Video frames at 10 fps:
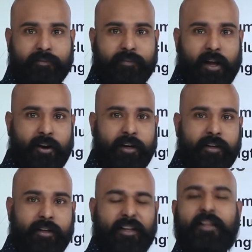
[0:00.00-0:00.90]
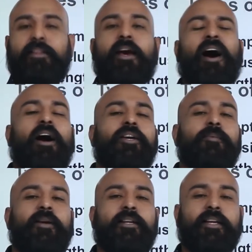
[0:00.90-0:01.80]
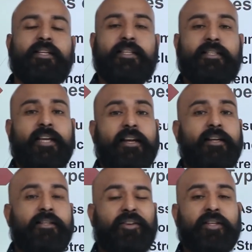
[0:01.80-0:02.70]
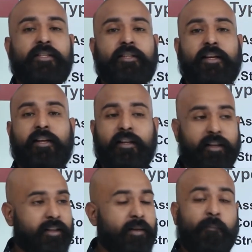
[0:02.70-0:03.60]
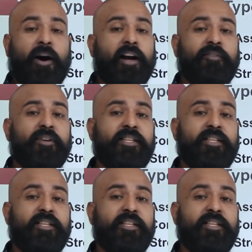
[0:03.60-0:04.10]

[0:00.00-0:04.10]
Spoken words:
All right. The argument is the sentence or the part which